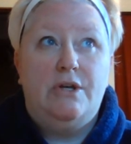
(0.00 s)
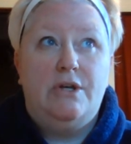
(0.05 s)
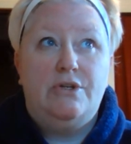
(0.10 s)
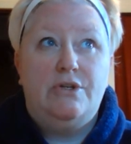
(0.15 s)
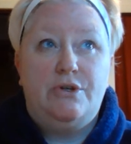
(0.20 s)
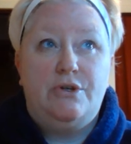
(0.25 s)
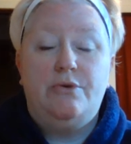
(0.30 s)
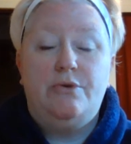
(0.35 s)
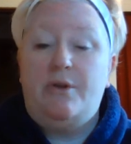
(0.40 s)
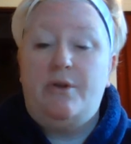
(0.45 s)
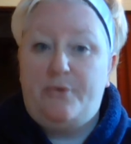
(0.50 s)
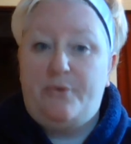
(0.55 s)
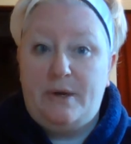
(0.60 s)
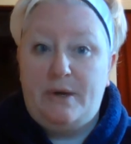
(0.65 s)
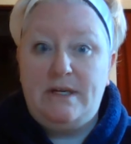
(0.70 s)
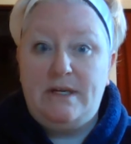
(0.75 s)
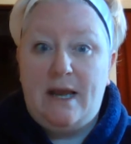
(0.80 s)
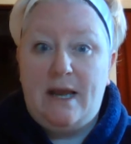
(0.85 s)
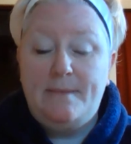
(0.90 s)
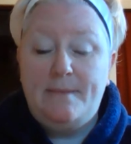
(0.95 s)
2 to 3
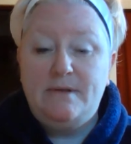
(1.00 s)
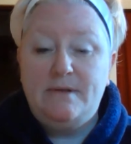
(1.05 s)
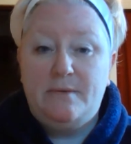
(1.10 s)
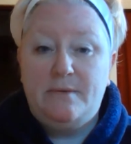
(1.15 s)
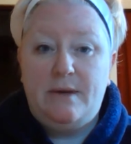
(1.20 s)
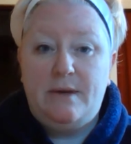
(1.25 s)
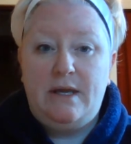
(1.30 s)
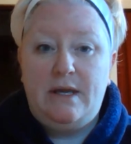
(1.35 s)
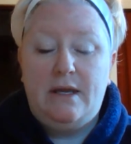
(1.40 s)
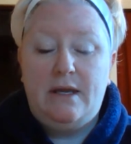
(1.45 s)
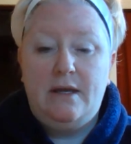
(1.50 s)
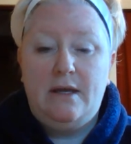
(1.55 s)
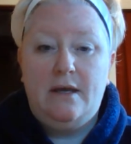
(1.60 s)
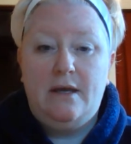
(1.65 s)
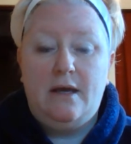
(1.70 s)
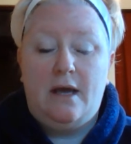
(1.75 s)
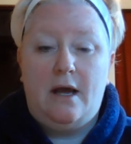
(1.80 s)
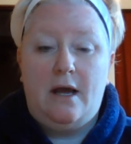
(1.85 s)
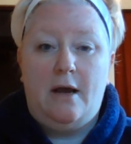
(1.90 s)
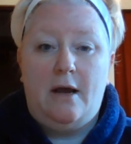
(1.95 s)
times a week.
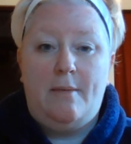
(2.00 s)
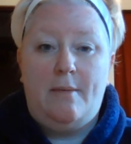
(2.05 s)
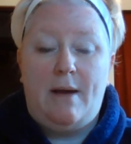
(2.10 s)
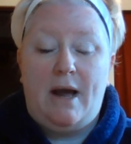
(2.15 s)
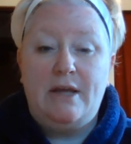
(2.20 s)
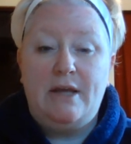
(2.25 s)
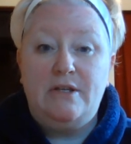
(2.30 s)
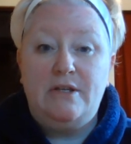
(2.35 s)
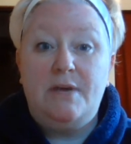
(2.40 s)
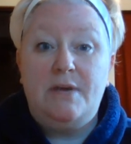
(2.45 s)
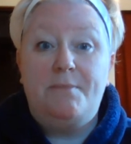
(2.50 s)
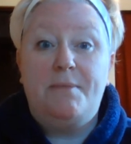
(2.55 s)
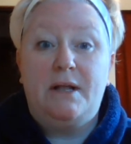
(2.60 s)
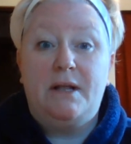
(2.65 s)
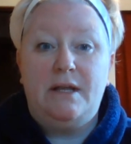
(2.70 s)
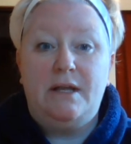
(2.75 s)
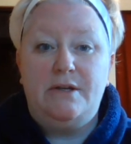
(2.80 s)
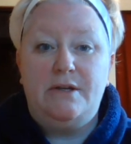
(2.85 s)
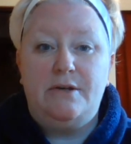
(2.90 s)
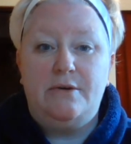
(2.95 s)
I
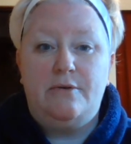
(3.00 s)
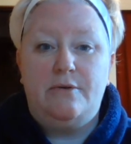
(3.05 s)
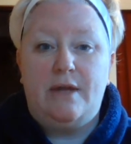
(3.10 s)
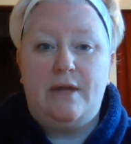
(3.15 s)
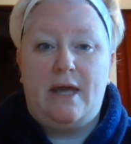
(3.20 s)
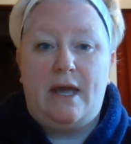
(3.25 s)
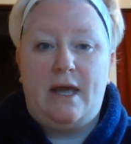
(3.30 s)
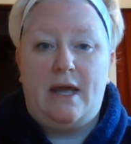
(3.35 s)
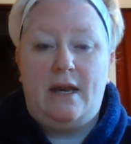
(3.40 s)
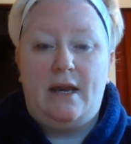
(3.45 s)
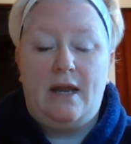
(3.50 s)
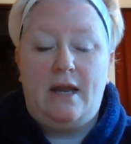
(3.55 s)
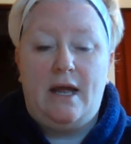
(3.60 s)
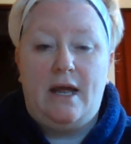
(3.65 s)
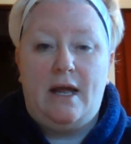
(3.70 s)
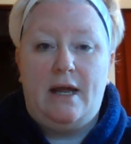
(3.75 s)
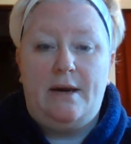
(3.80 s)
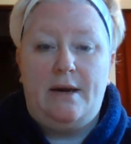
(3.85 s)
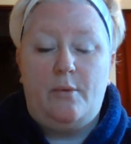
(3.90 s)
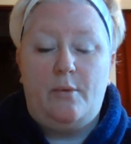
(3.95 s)
typically do that
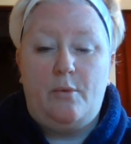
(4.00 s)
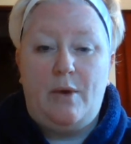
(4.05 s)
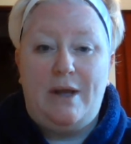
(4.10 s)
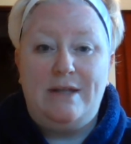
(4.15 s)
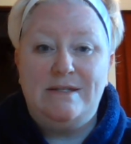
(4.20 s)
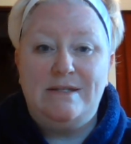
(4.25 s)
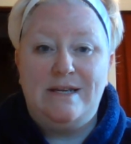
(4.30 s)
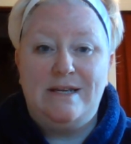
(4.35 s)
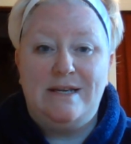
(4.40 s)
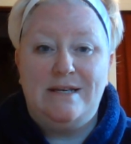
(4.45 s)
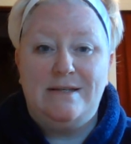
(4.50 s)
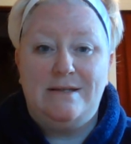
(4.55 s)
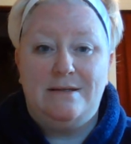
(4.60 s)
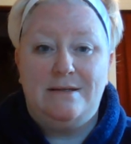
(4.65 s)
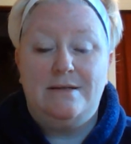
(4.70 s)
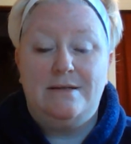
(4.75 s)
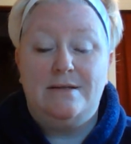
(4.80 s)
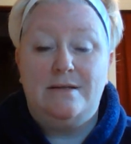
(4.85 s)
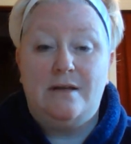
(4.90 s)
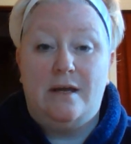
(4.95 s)
on Wednesdays and
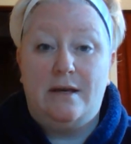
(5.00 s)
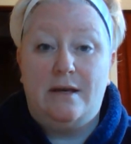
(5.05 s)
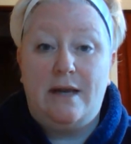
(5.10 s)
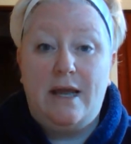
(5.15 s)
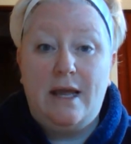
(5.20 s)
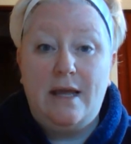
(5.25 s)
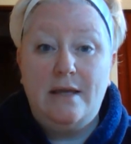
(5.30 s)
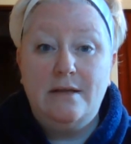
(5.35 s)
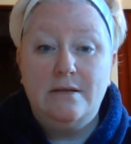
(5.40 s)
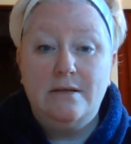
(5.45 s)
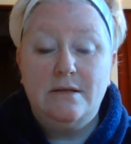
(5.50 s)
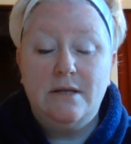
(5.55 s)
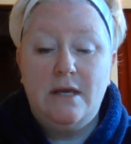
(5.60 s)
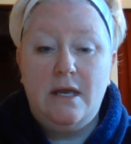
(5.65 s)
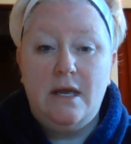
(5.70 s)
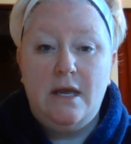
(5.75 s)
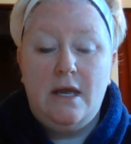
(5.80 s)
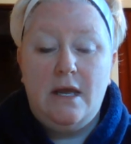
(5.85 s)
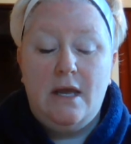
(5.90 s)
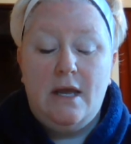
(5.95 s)
Sundays.
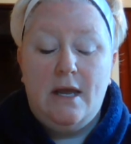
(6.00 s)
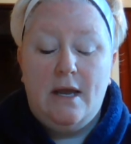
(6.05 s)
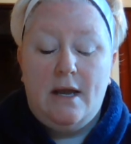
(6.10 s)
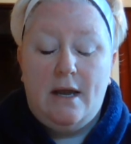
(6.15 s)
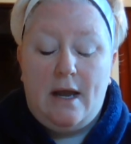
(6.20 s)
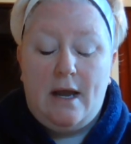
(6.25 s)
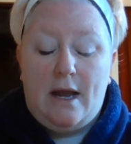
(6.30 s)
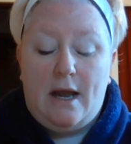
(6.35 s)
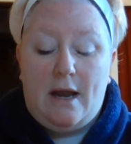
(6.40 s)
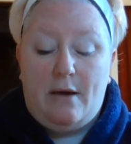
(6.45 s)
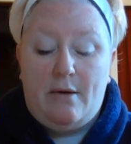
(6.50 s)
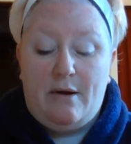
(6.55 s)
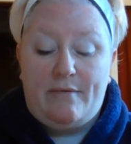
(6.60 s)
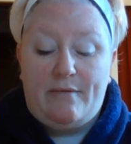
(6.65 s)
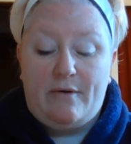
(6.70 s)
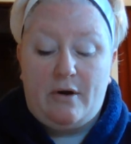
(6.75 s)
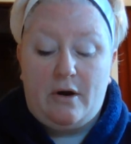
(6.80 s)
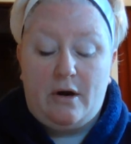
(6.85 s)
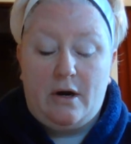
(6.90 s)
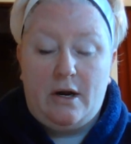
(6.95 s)

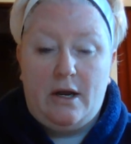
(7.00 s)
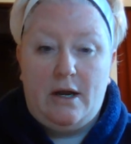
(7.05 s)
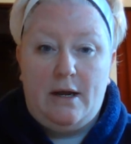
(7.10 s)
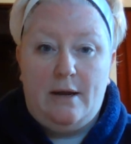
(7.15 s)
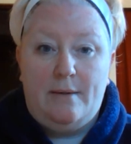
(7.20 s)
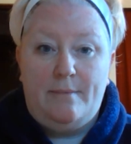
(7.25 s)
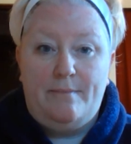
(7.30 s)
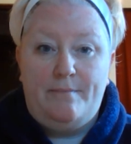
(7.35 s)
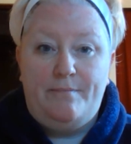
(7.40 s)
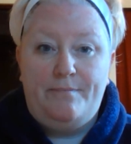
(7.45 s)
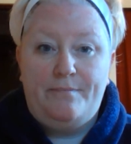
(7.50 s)
However, I'm